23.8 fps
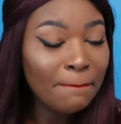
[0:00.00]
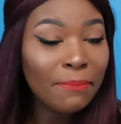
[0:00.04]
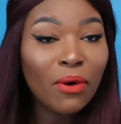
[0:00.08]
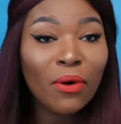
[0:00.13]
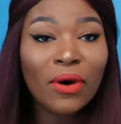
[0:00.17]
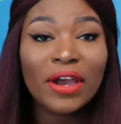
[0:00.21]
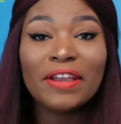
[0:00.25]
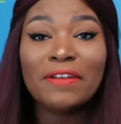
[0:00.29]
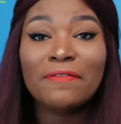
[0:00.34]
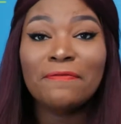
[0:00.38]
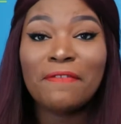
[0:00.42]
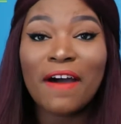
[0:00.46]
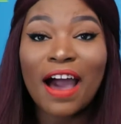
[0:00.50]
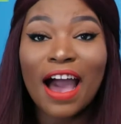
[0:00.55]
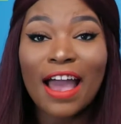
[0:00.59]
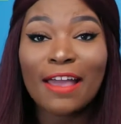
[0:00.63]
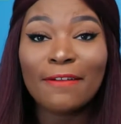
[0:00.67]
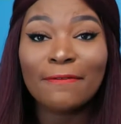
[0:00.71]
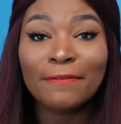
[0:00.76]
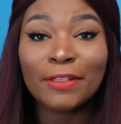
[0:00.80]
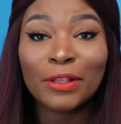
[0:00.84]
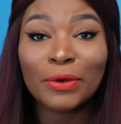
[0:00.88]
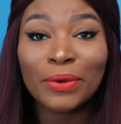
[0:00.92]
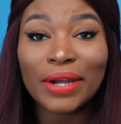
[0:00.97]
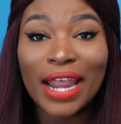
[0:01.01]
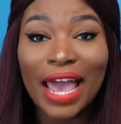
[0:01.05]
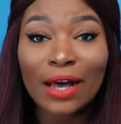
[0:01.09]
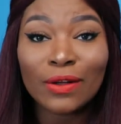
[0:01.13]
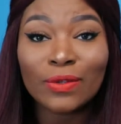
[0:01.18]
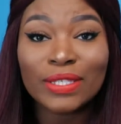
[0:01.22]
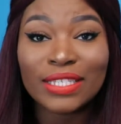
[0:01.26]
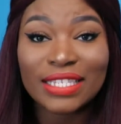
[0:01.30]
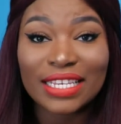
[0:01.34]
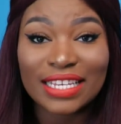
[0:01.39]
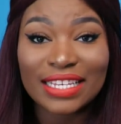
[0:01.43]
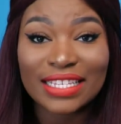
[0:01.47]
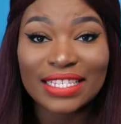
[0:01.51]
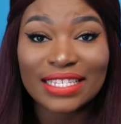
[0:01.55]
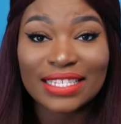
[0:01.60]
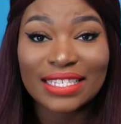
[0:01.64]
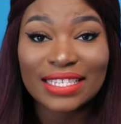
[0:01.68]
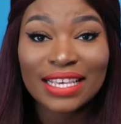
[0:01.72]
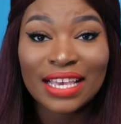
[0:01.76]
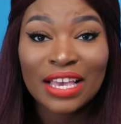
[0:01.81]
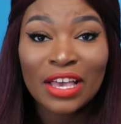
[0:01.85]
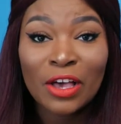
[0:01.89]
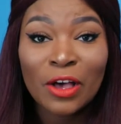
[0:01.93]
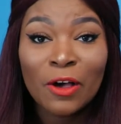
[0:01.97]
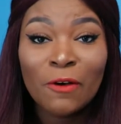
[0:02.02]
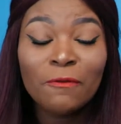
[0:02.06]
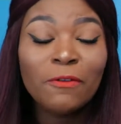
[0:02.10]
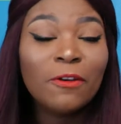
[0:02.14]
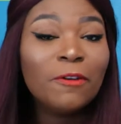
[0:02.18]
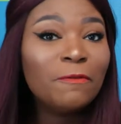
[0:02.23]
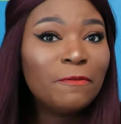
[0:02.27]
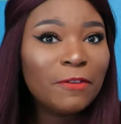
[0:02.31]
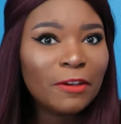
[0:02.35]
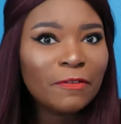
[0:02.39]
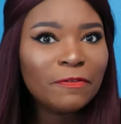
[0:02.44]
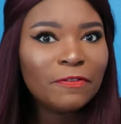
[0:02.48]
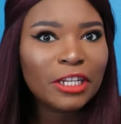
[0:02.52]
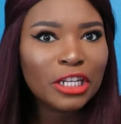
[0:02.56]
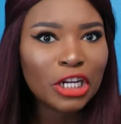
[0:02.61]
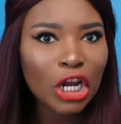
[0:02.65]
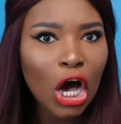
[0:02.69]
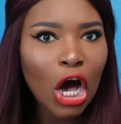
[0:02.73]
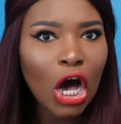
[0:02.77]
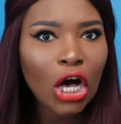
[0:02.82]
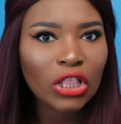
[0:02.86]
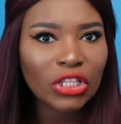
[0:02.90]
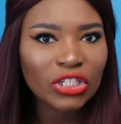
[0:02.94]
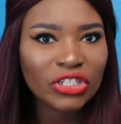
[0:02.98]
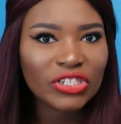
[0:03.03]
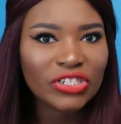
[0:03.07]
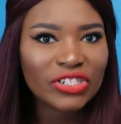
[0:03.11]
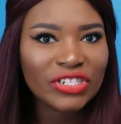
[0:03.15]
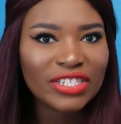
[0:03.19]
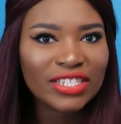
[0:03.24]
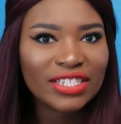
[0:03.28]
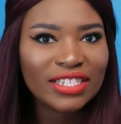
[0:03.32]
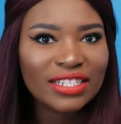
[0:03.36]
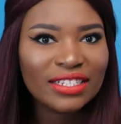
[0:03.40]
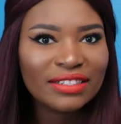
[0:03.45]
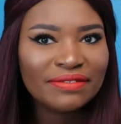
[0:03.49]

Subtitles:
0.5 fluid ounces for $50.